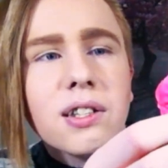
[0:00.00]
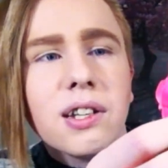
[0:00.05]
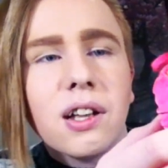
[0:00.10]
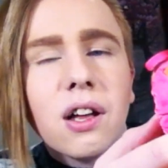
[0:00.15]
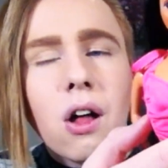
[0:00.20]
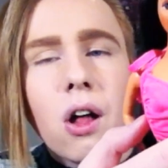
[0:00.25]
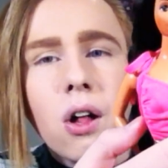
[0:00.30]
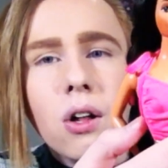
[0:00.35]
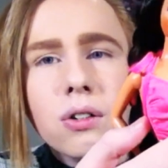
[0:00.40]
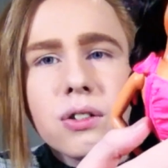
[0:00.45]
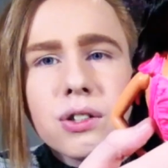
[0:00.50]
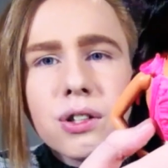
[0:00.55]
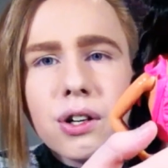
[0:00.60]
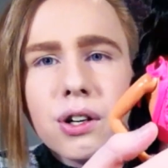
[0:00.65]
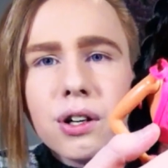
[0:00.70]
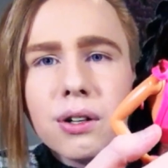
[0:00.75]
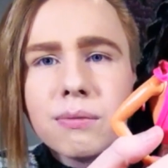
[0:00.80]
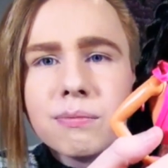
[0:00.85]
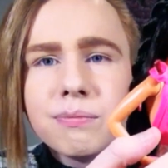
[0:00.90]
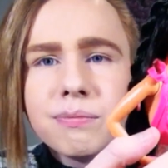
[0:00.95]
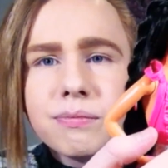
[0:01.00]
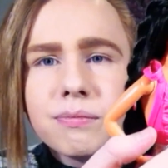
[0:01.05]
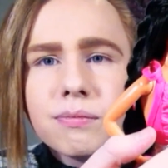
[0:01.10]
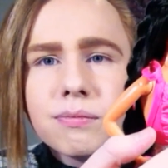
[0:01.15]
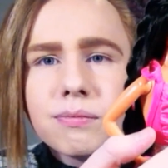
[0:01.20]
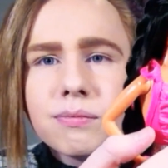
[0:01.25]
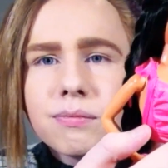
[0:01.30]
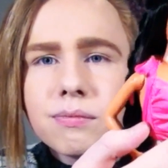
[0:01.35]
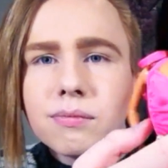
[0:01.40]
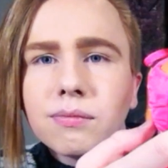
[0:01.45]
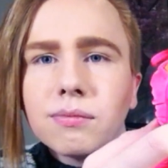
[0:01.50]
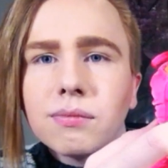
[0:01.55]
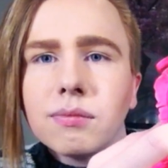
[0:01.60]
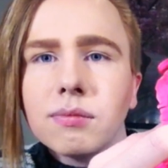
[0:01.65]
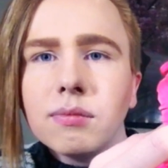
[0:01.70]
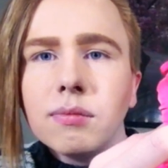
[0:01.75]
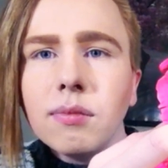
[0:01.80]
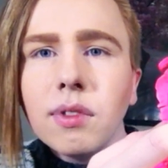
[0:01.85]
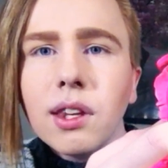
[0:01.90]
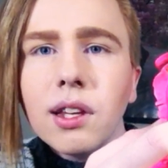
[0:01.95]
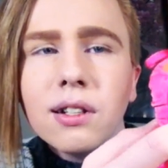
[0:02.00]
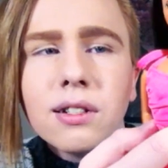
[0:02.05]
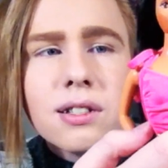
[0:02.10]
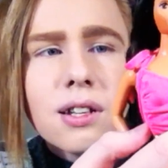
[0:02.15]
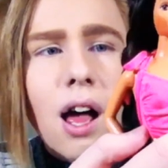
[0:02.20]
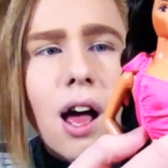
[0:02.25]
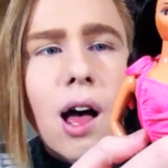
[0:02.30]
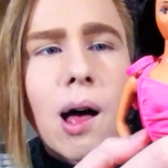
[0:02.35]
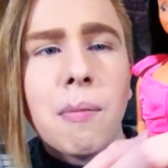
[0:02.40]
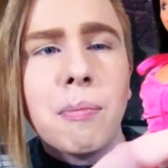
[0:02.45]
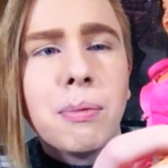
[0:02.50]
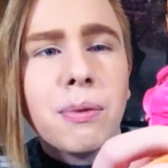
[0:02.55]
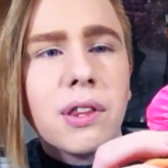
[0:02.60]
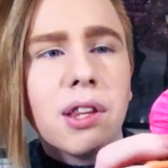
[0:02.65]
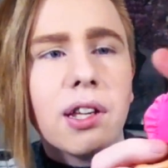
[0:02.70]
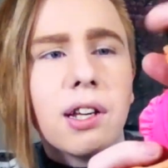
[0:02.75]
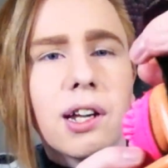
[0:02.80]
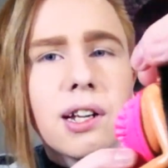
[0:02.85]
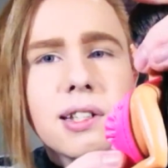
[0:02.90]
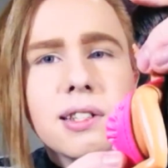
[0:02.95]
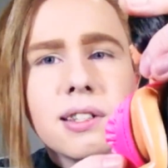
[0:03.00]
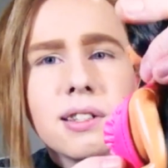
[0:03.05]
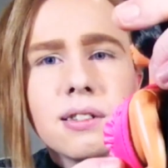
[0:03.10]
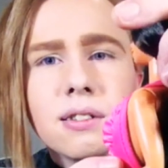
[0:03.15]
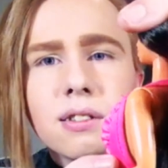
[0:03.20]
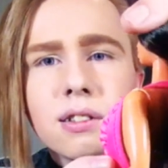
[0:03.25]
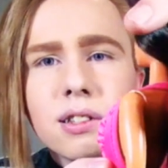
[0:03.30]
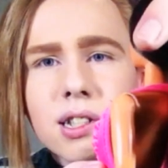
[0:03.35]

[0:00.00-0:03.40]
It's like a halter top with a nice